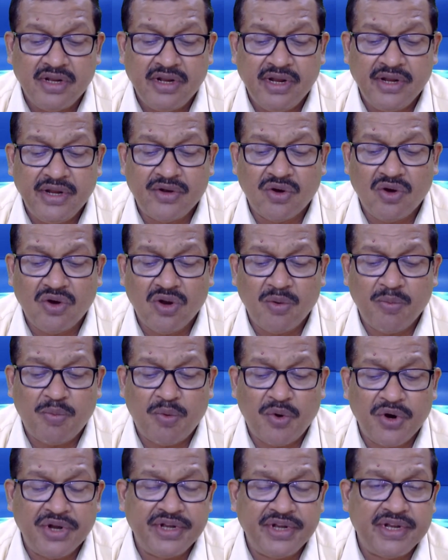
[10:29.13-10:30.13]
it all
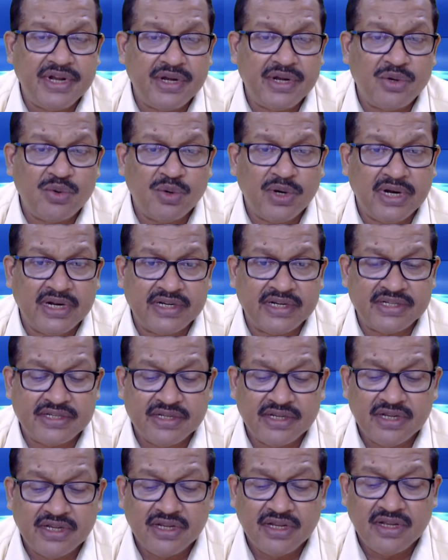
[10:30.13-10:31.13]
pointed
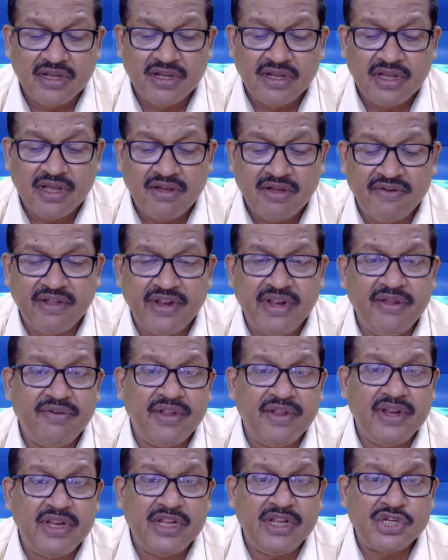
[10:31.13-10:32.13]
towards a very,
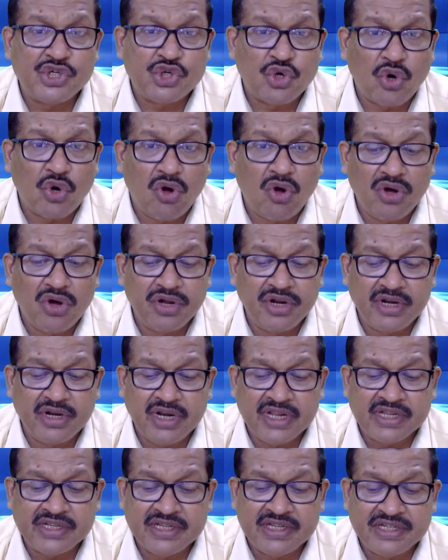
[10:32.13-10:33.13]
very strong
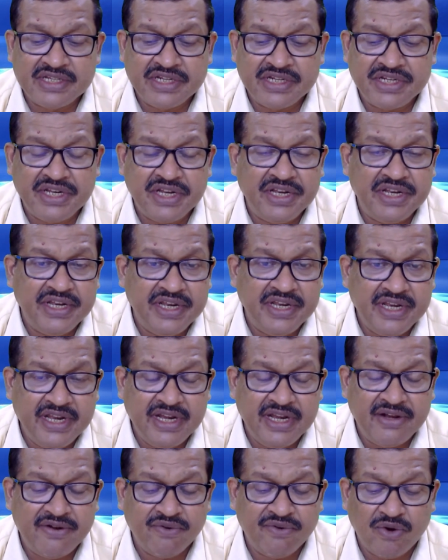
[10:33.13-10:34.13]
necessity
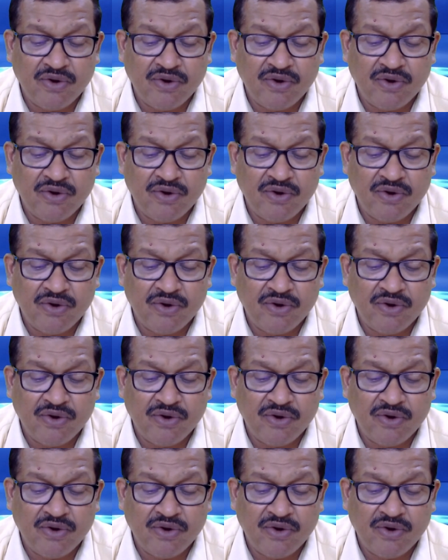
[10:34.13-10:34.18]
need